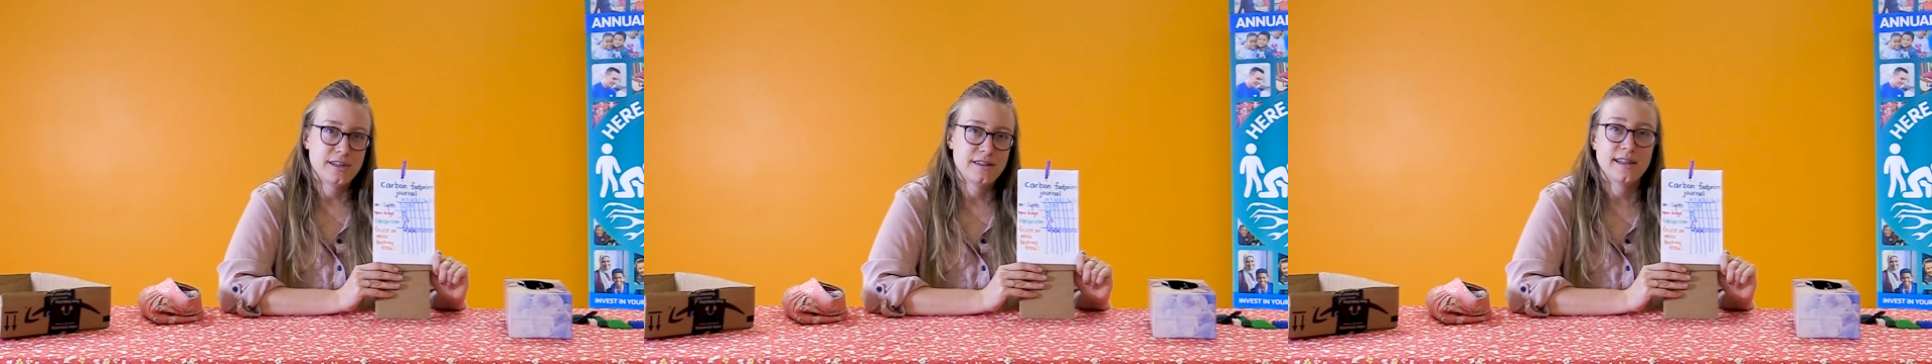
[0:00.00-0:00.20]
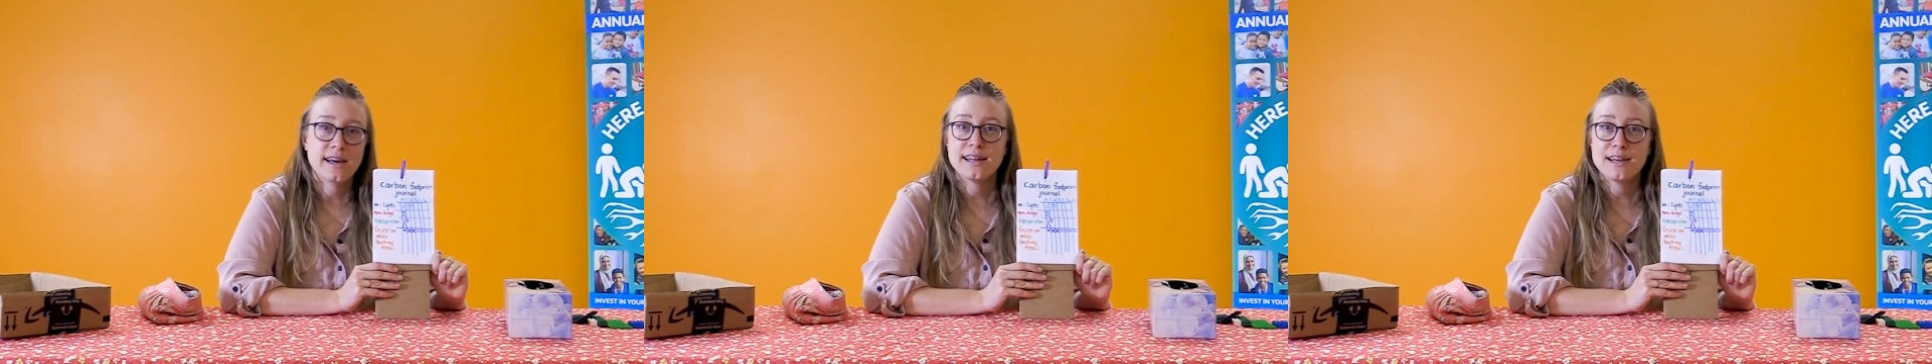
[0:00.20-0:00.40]

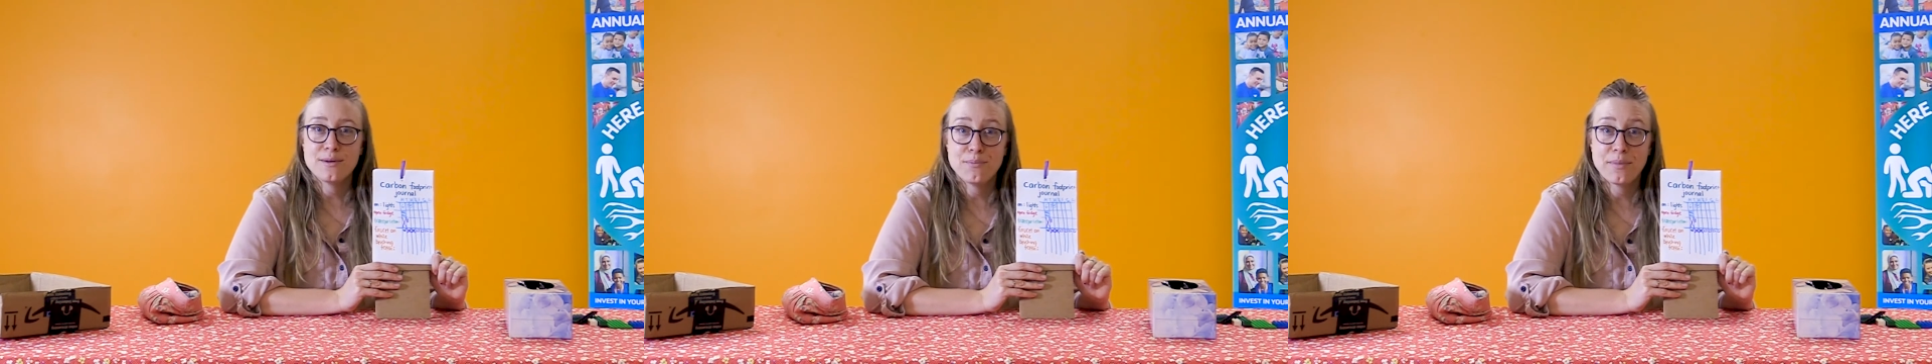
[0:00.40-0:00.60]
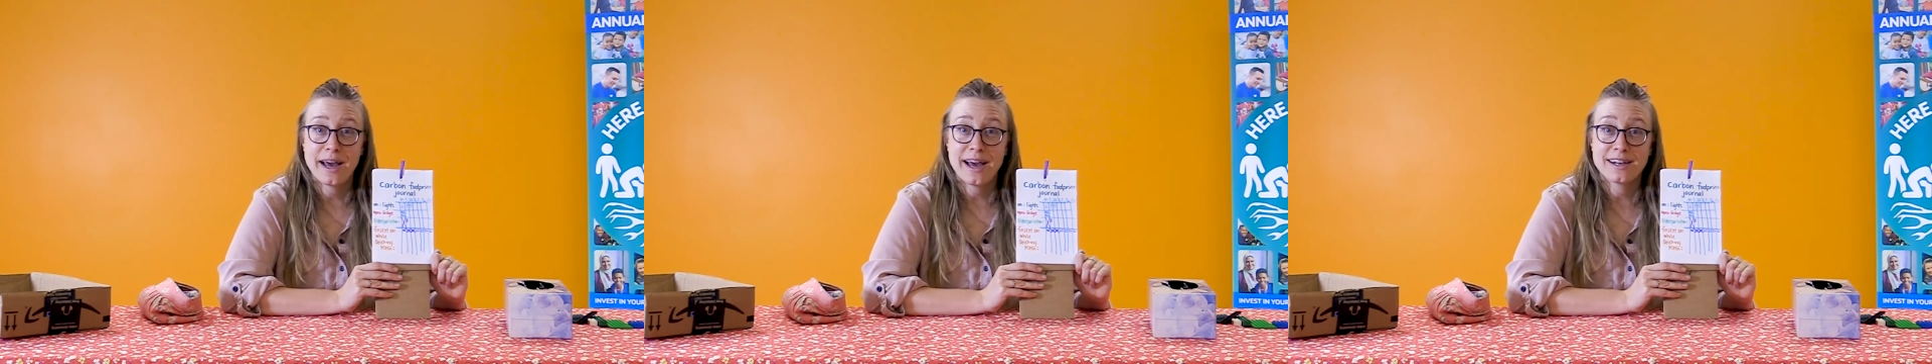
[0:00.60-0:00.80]
that
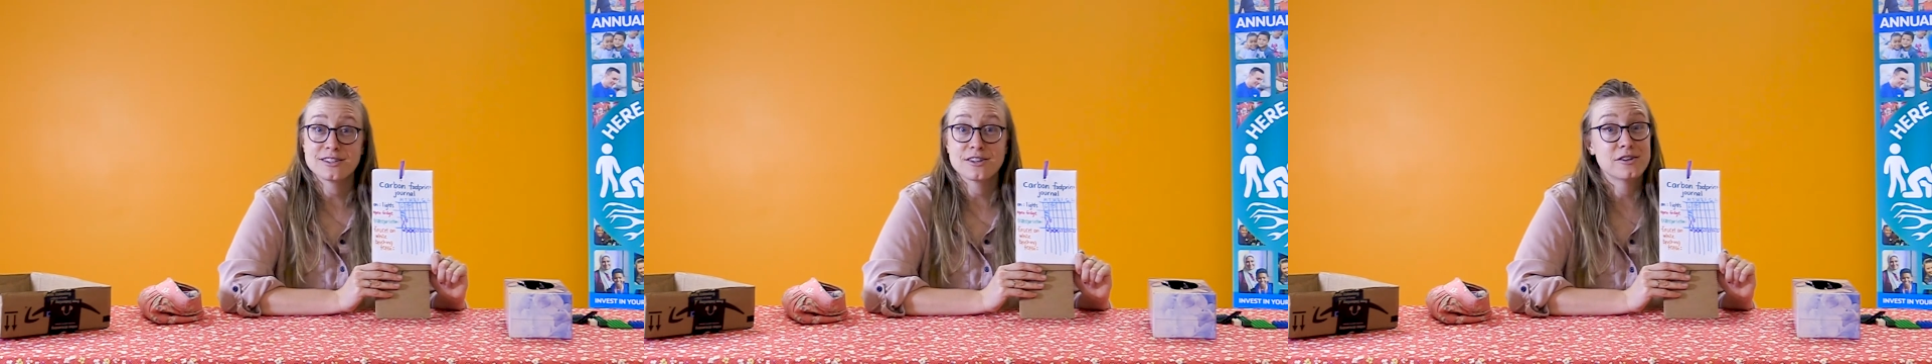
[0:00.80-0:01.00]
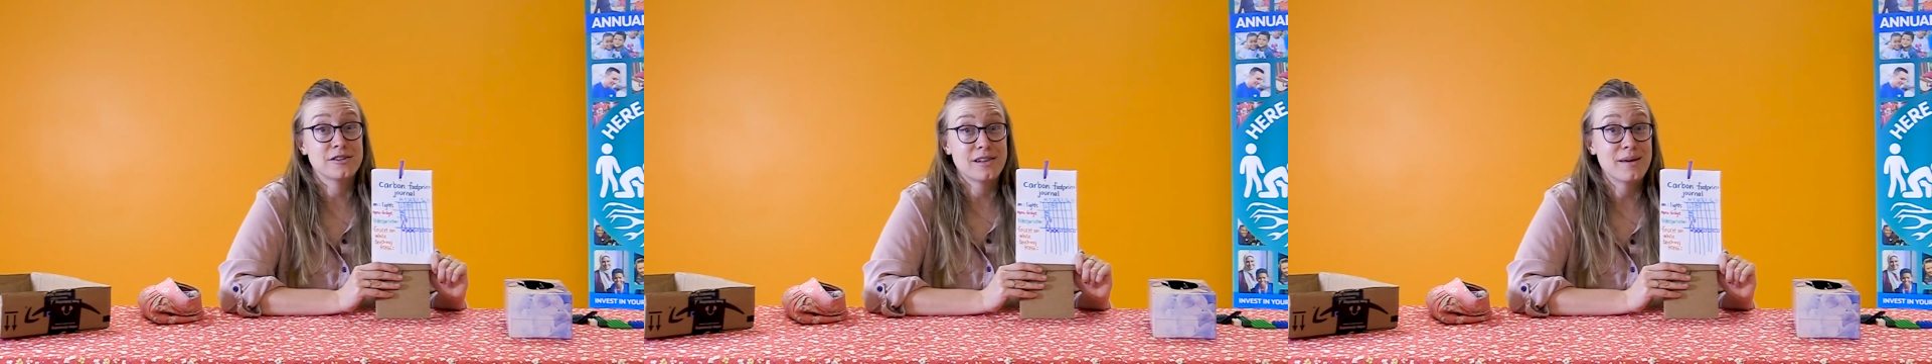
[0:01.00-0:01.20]
impacts
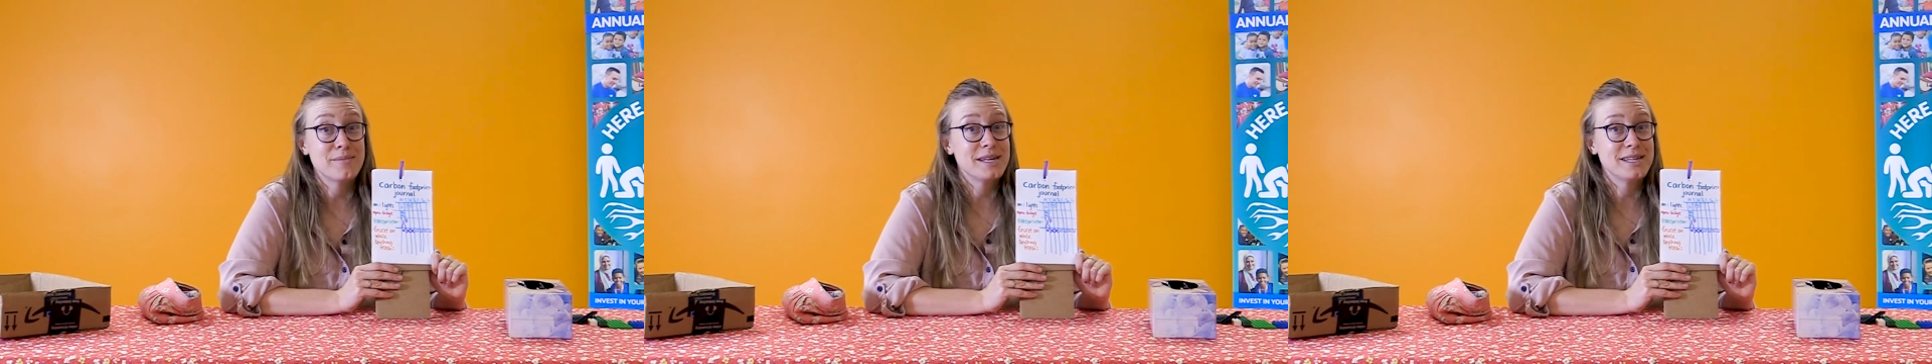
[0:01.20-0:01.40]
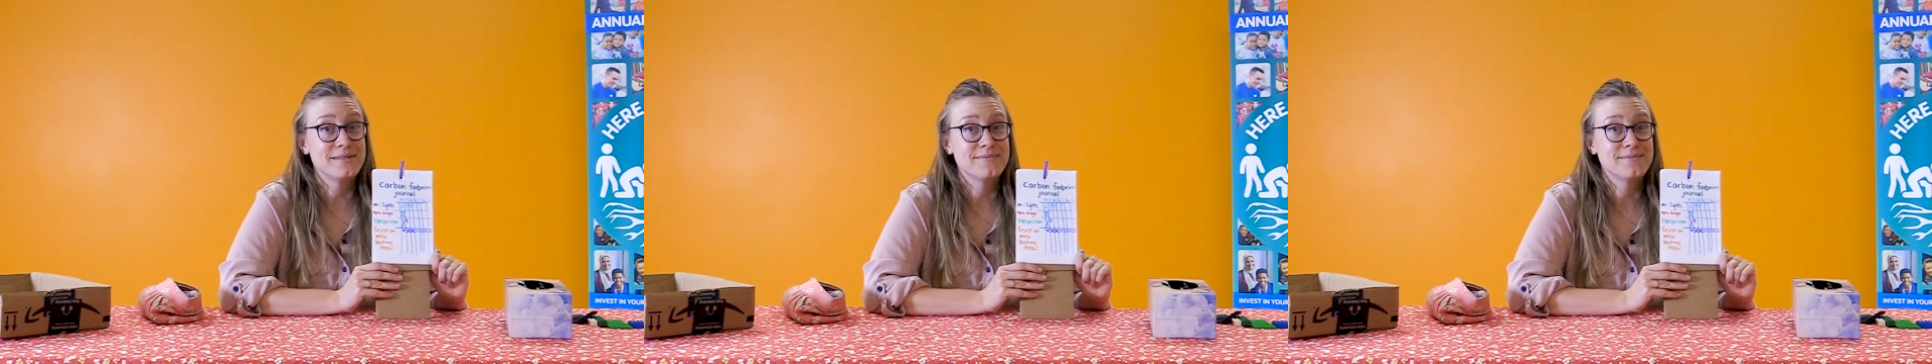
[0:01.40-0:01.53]
our climate?